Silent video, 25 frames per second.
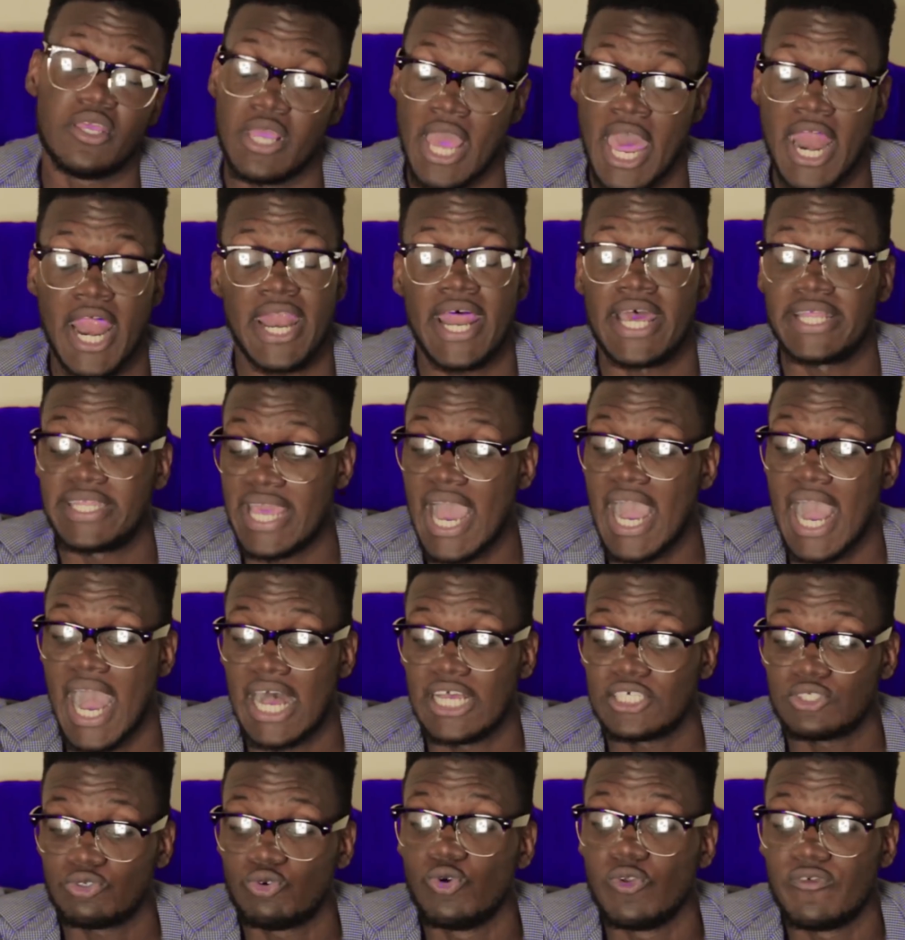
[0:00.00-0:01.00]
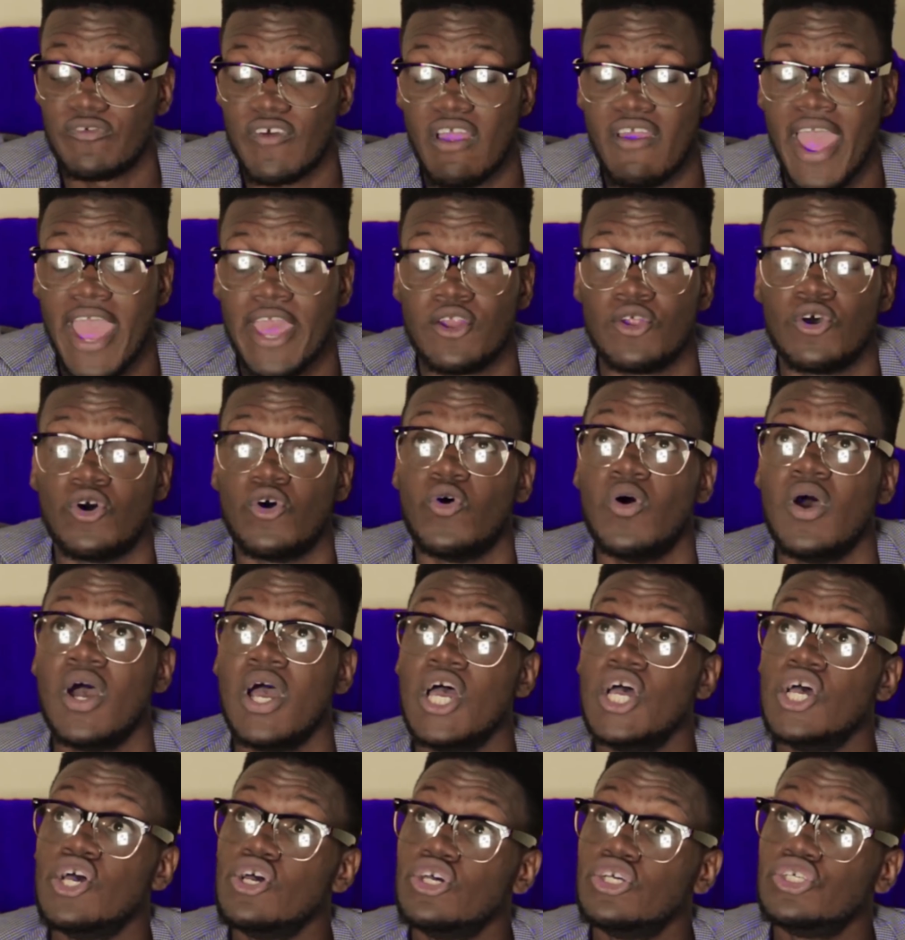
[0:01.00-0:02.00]
that you got school for right now.
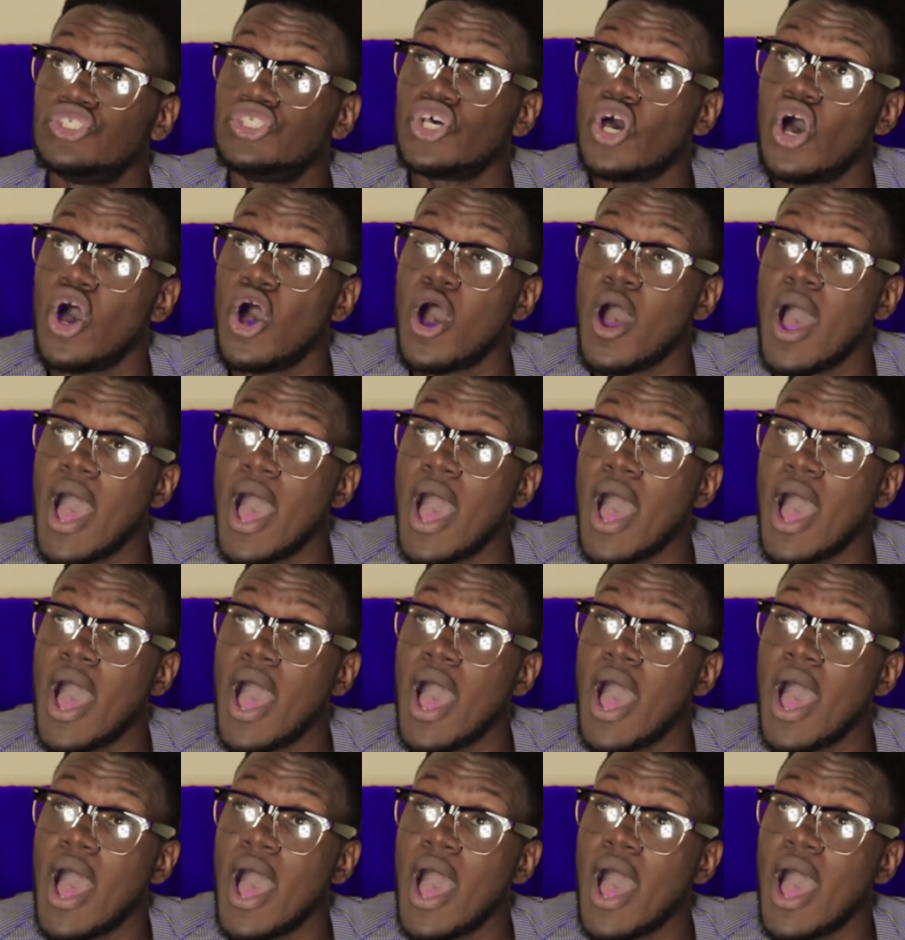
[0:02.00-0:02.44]
So,